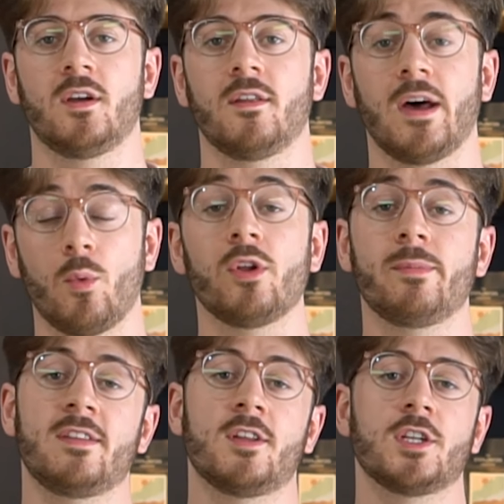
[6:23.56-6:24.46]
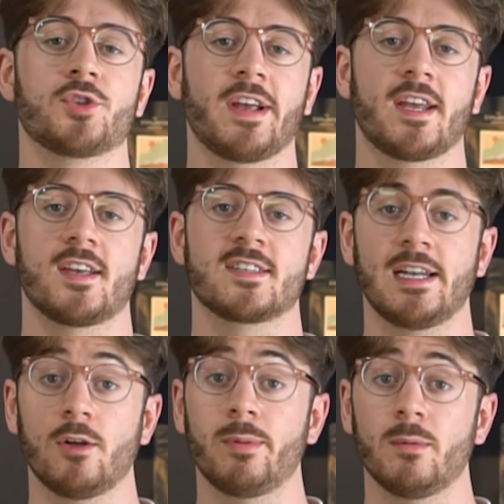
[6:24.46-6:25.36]
That will mean that the drink is a
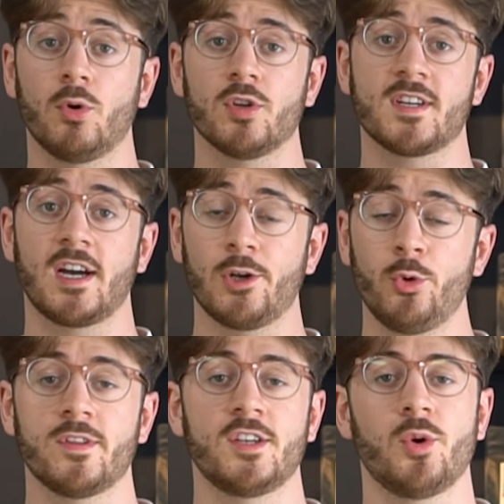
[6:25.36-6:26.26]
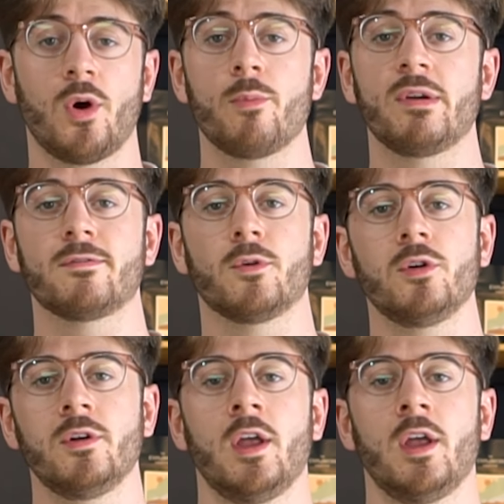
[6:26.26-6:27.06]
little bit more dilute than you were hoping for,